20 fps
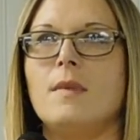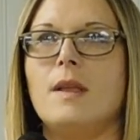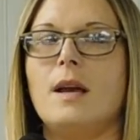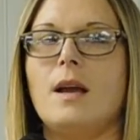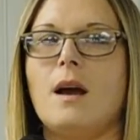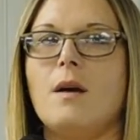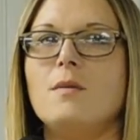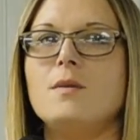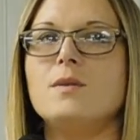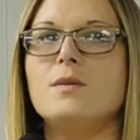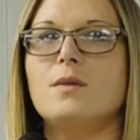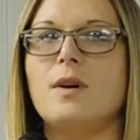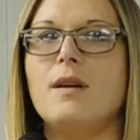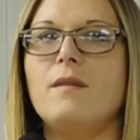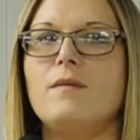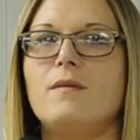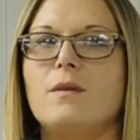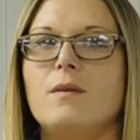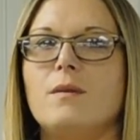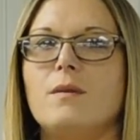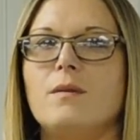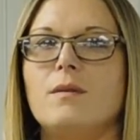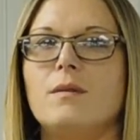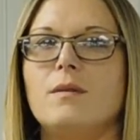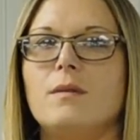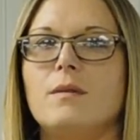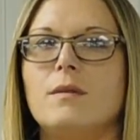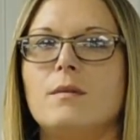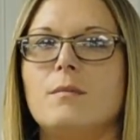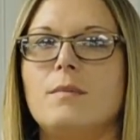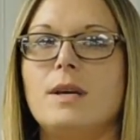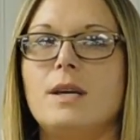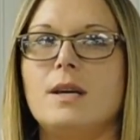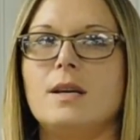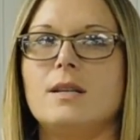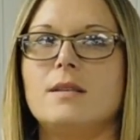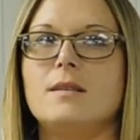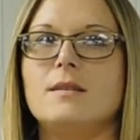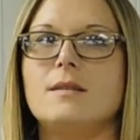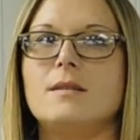I was grateful
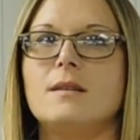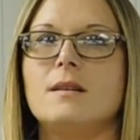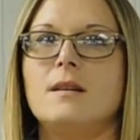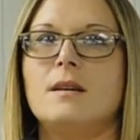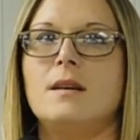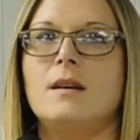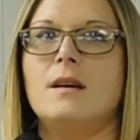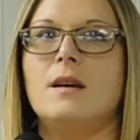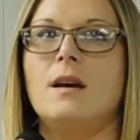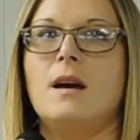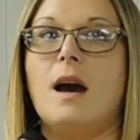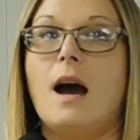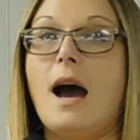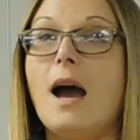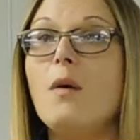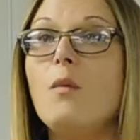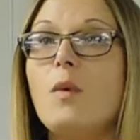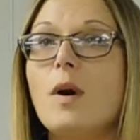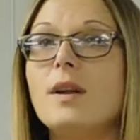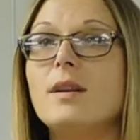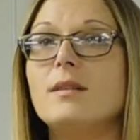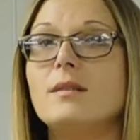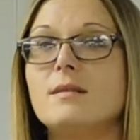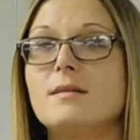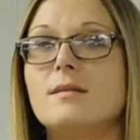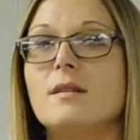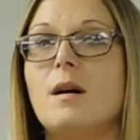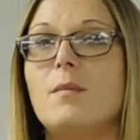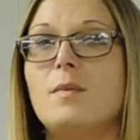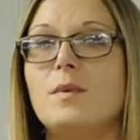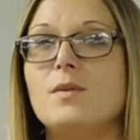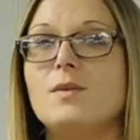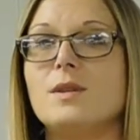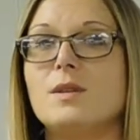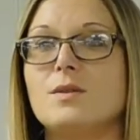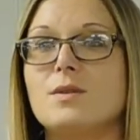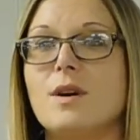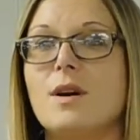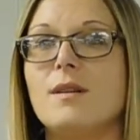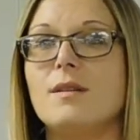because I wanted to stop using
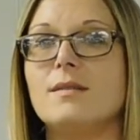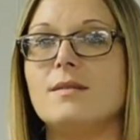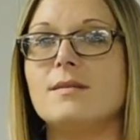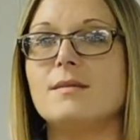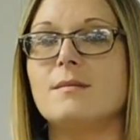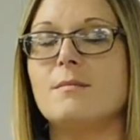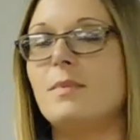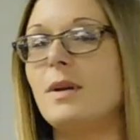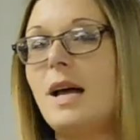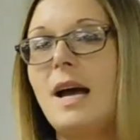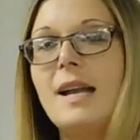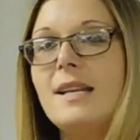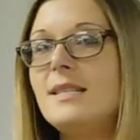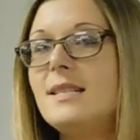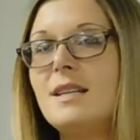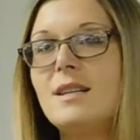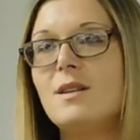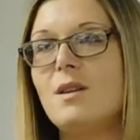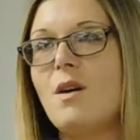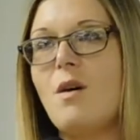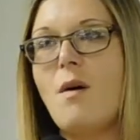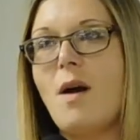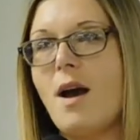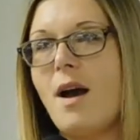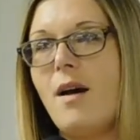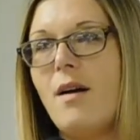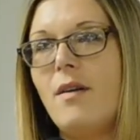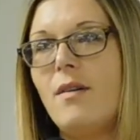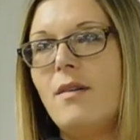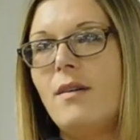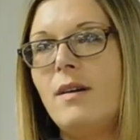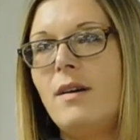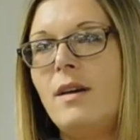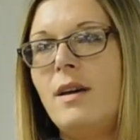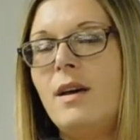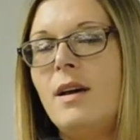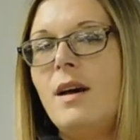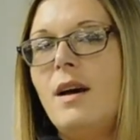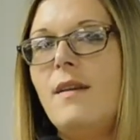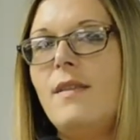drugs, but I didn't know how.
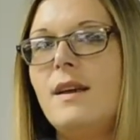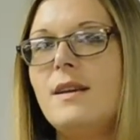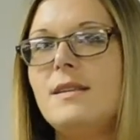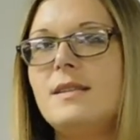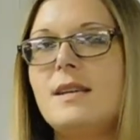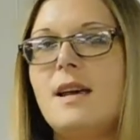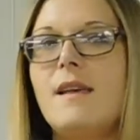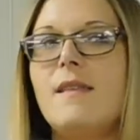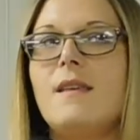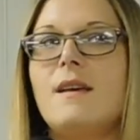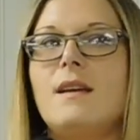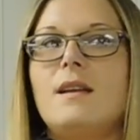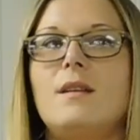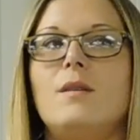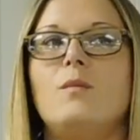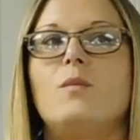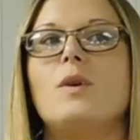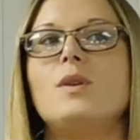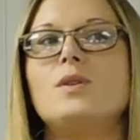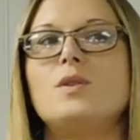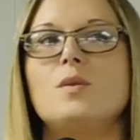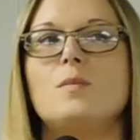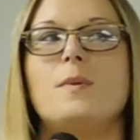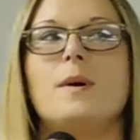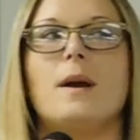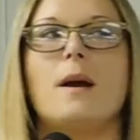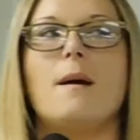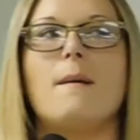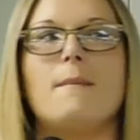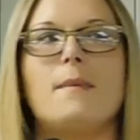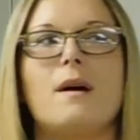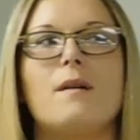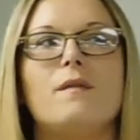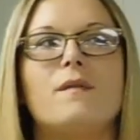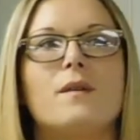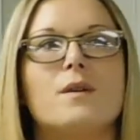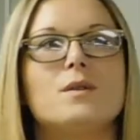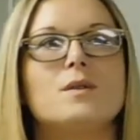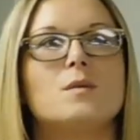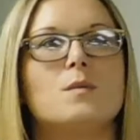They say that once you pick up that
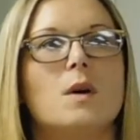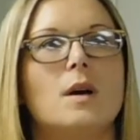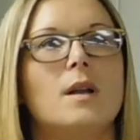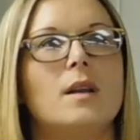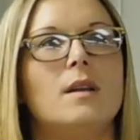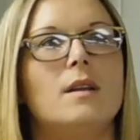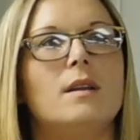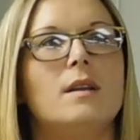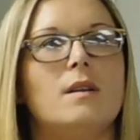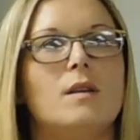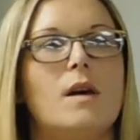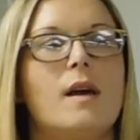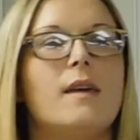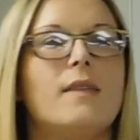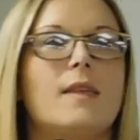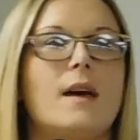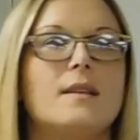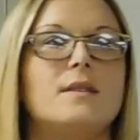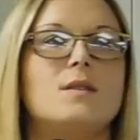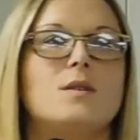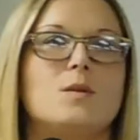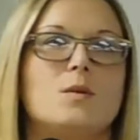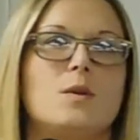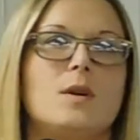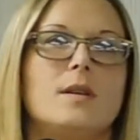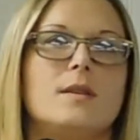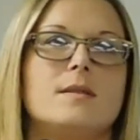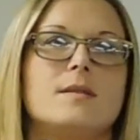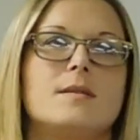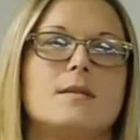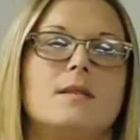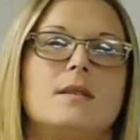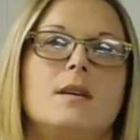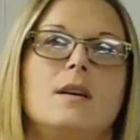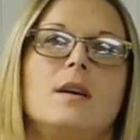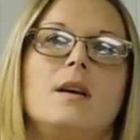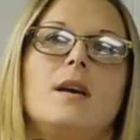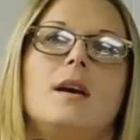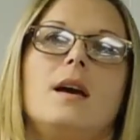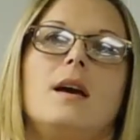first one, you're that's a choice.
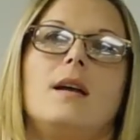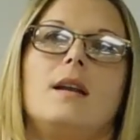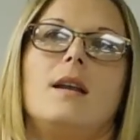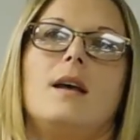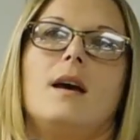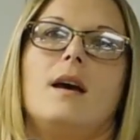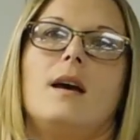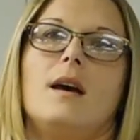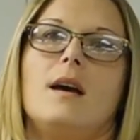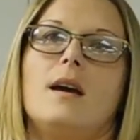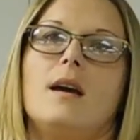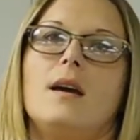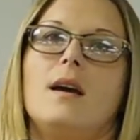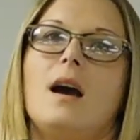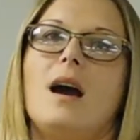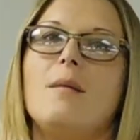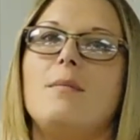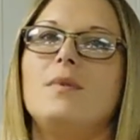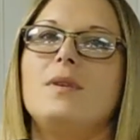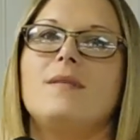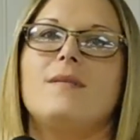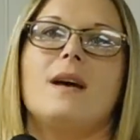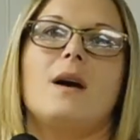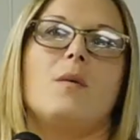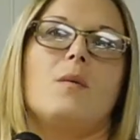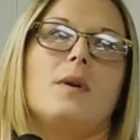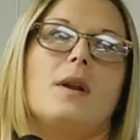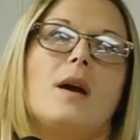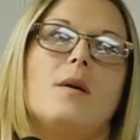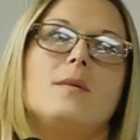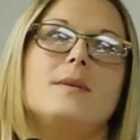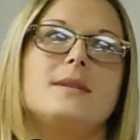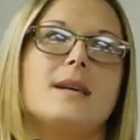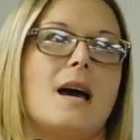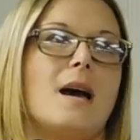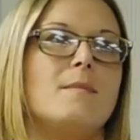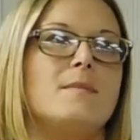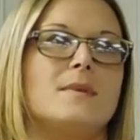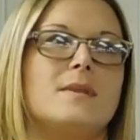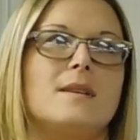And I believe that when I was
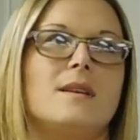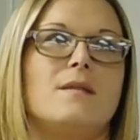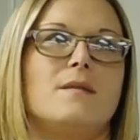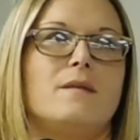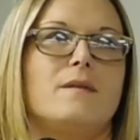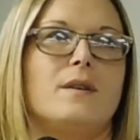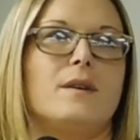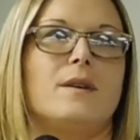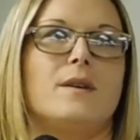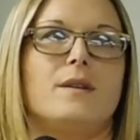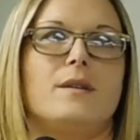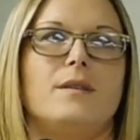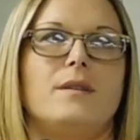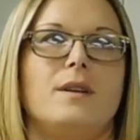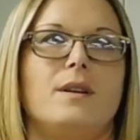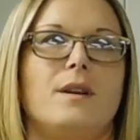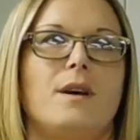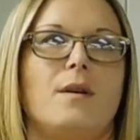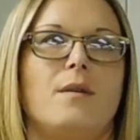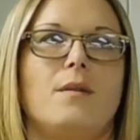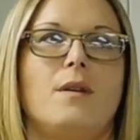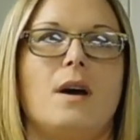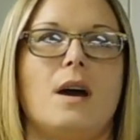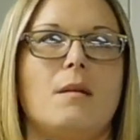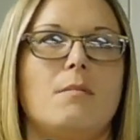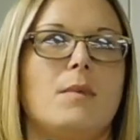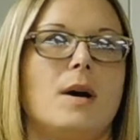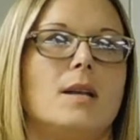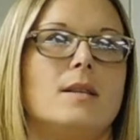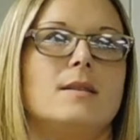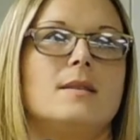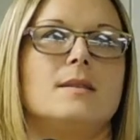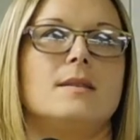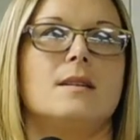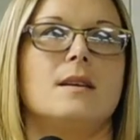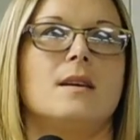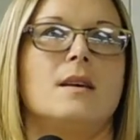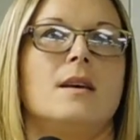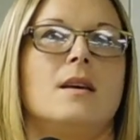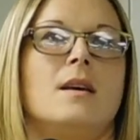abstinent for 9 months,
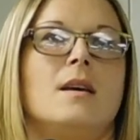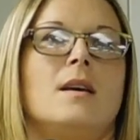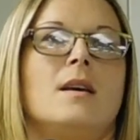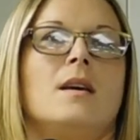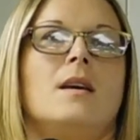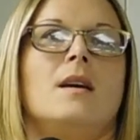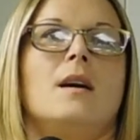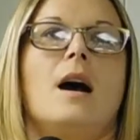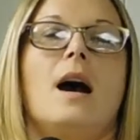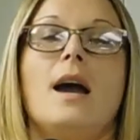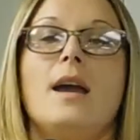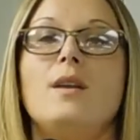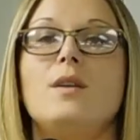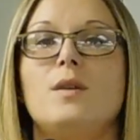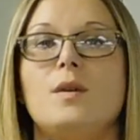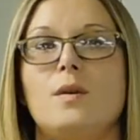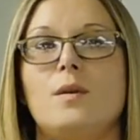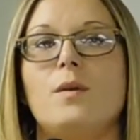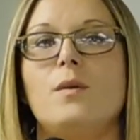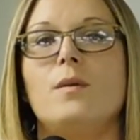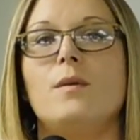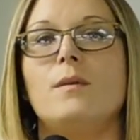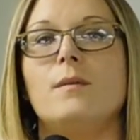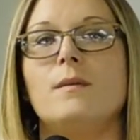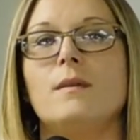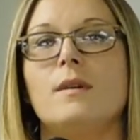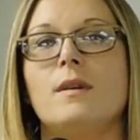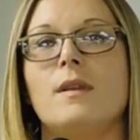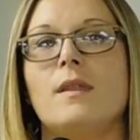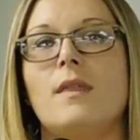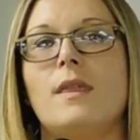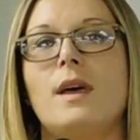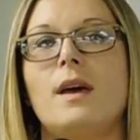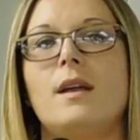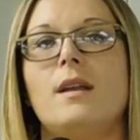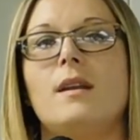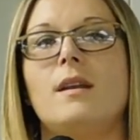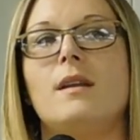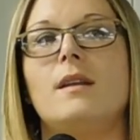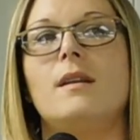I knew that